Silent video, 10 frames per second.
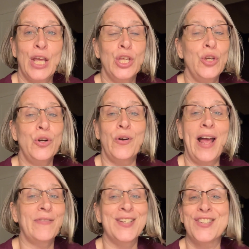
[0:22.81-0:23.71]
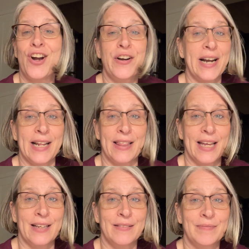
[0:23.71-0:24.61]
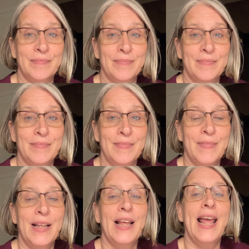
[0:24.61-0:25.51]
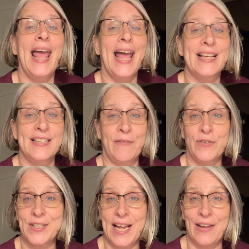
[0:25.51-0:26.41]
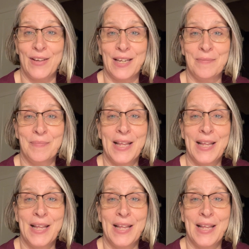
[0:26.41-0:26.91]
You don't have to start anything except for saving.